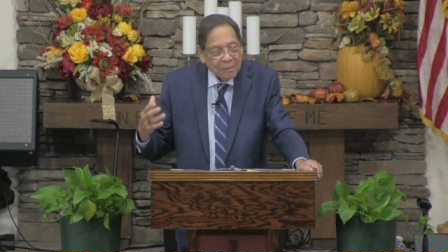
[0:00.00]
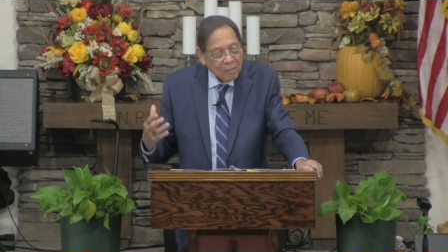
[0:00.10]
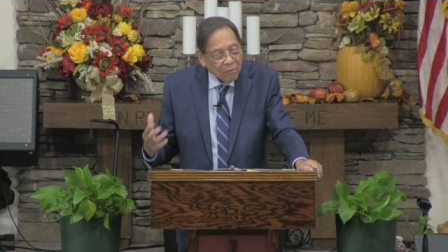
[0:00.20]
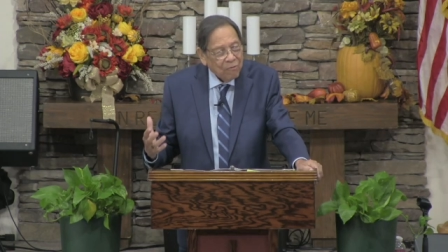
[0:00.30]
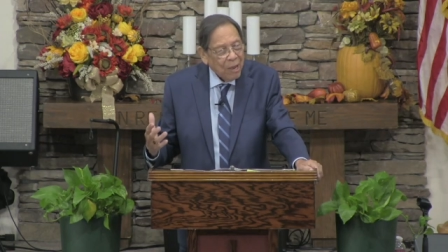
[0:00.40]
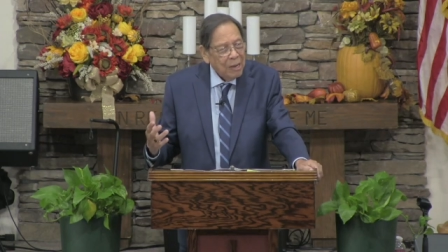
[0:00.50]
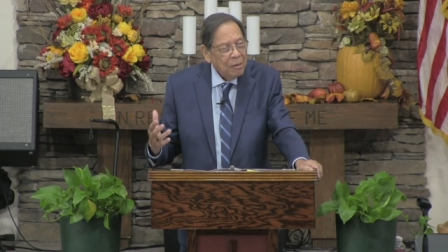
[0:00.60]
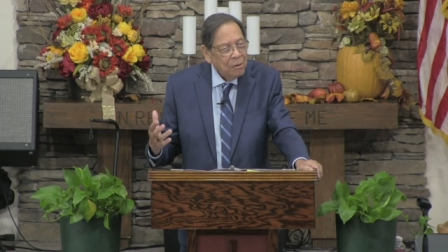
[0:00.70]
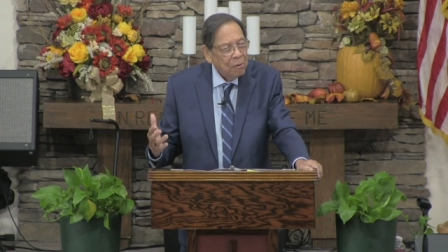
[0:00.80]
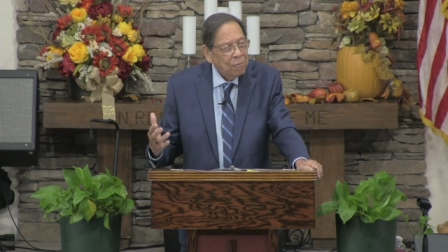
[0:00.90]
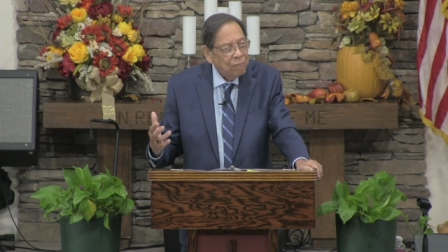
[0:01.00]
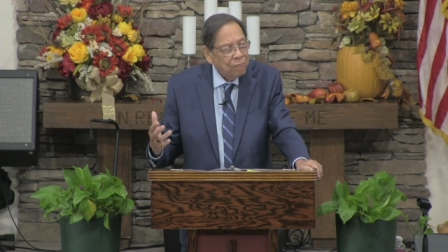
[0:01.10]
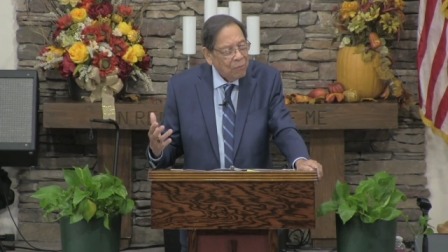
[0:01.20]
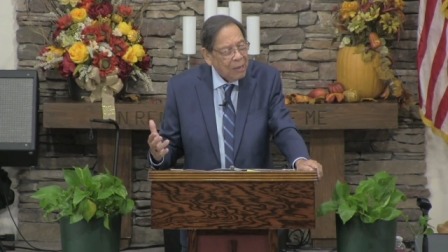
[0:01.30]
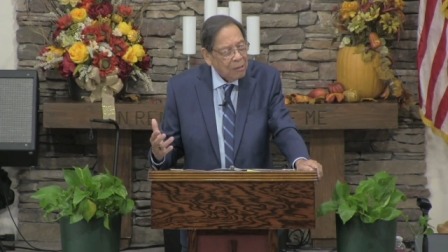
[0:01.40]
To defend your
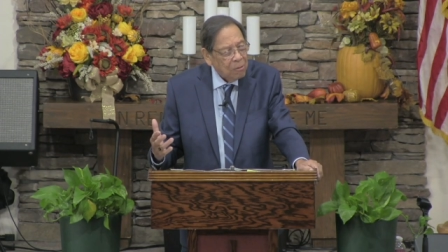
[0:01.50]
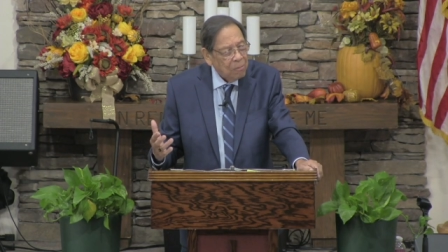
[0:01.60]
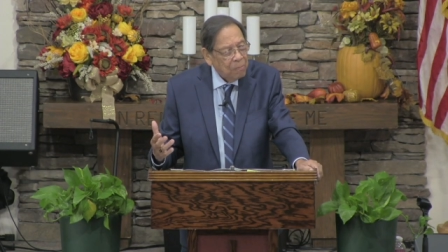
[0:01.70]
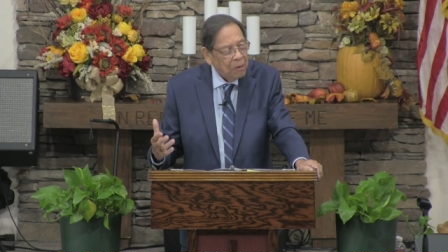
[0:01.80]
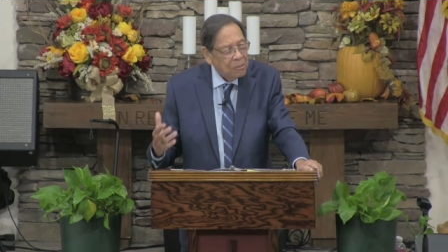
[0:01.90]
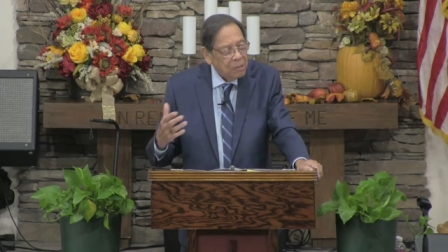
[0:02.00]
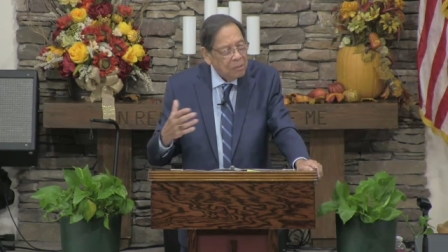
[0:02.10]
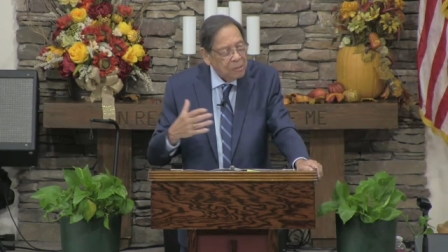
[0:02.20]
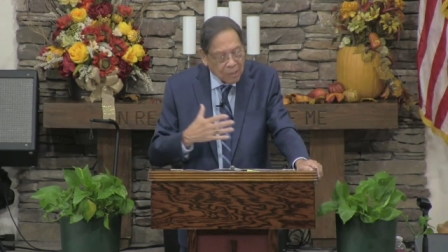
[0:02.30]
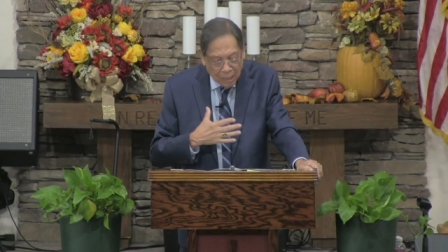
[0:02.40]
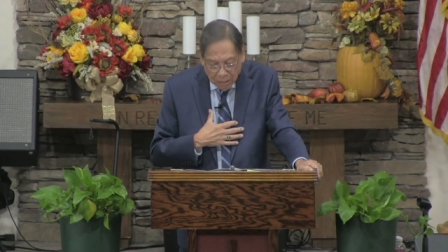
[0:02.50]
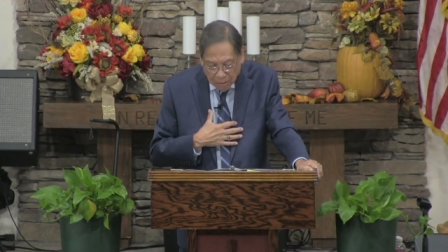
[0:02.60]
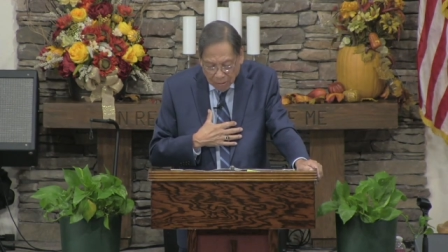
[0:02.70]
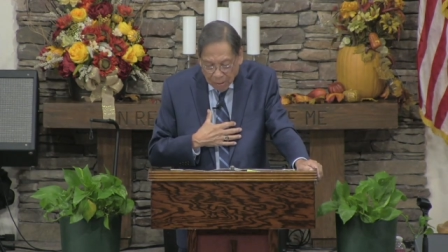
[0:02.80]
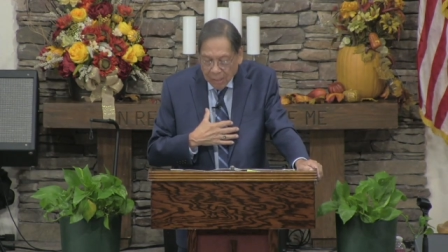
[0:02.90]
faith because it's in
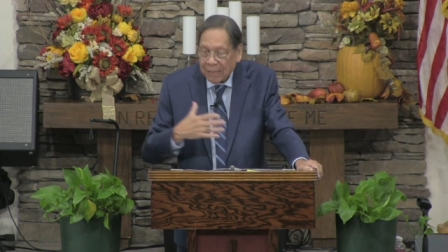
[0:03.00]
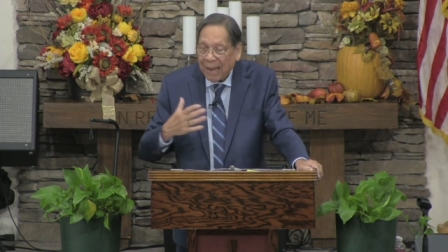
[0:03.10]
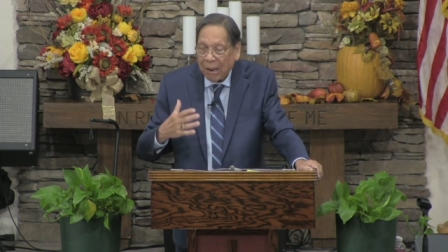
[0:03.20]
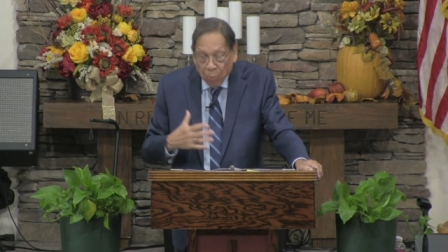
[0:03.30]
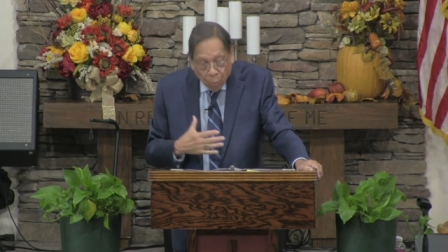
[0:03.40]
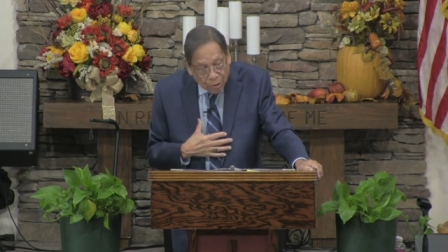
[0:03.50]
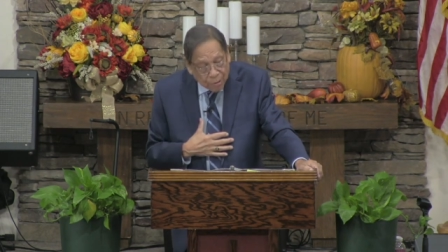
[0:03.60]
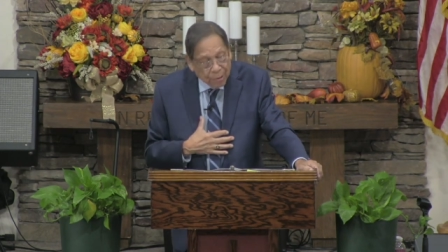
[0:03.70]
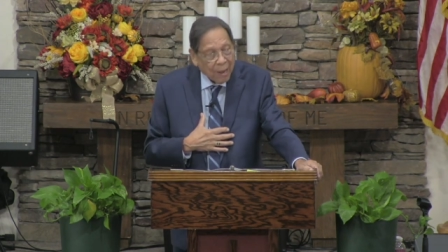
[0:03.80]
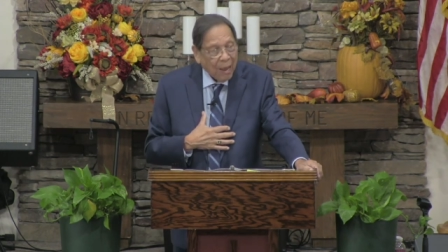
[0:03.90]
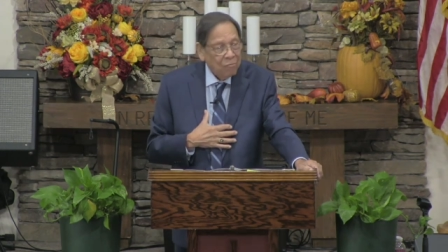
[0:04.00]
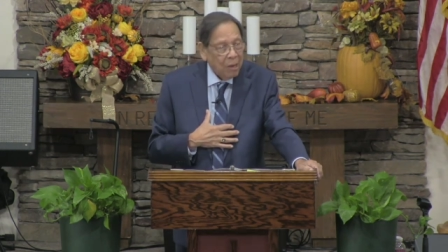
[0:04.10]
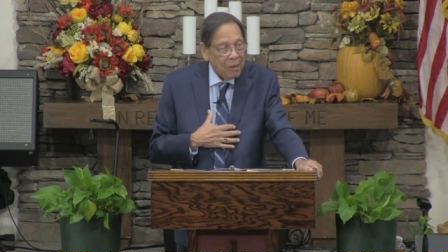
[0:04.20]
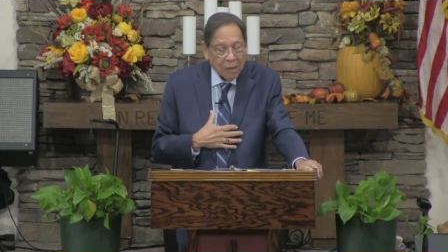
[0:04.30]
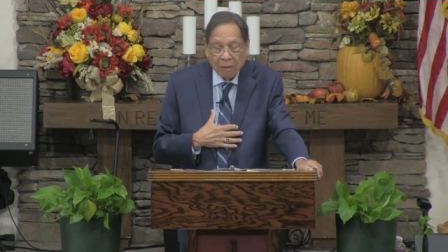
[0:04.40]
you. Thy word have
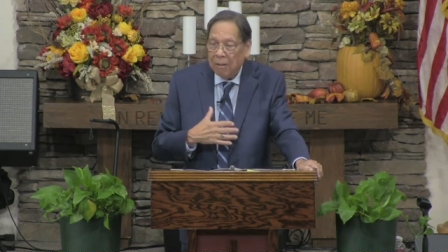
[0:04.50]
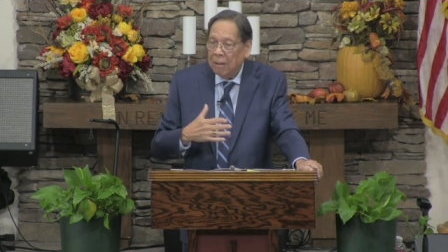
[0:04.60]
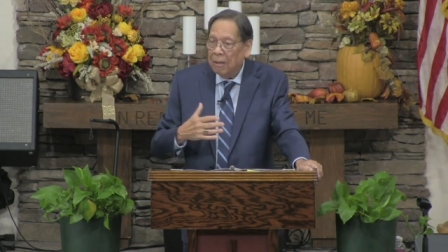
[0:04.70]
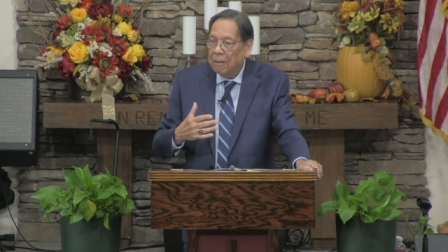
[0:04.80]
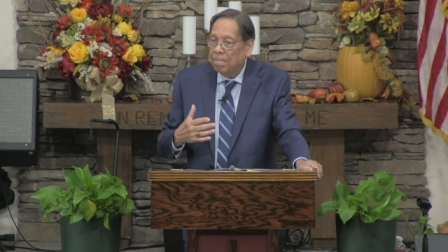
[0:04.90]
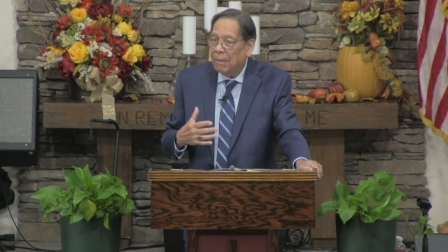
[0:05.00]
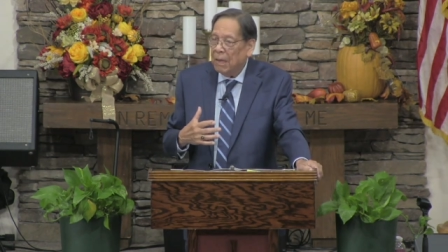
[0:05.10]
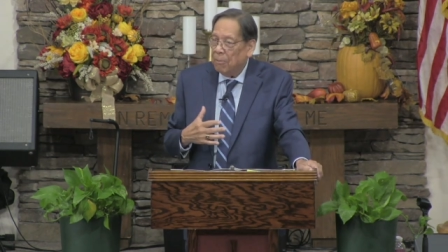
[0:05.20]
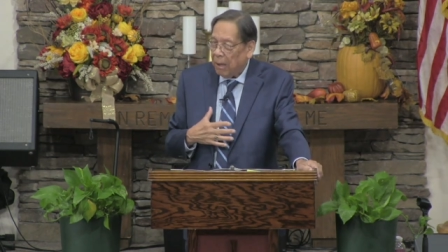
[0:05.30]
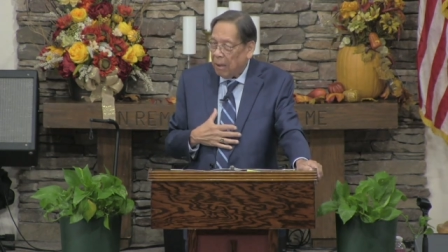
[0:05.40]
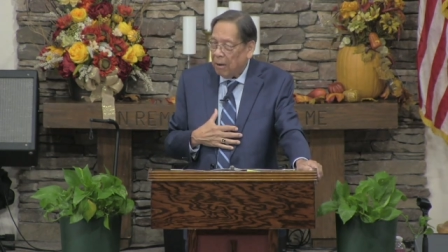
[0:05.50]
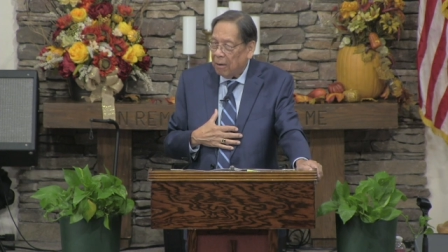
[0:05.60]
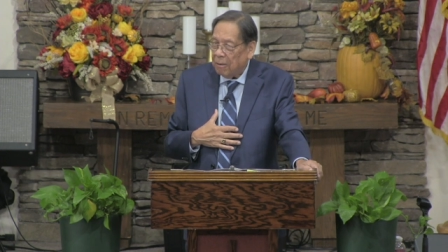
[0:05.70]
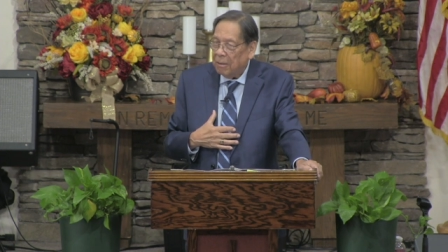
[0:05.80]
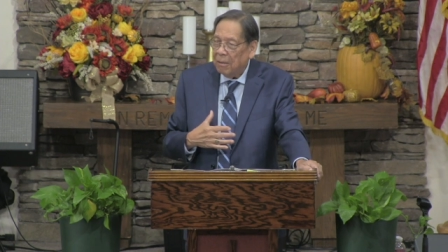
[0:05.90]
I hid in my heart,